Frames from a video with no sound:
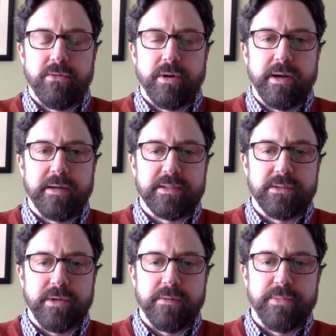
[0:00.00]
a data
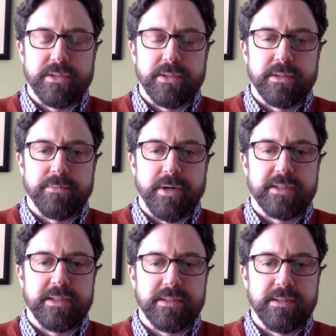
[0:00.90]
warehouse around business
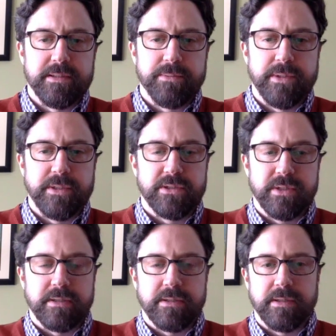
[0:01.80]
processes pretty
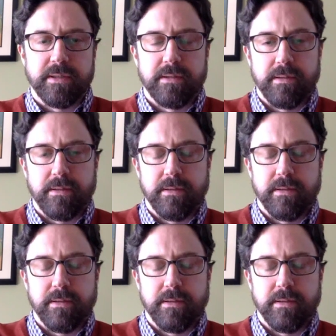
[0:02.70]
strictly.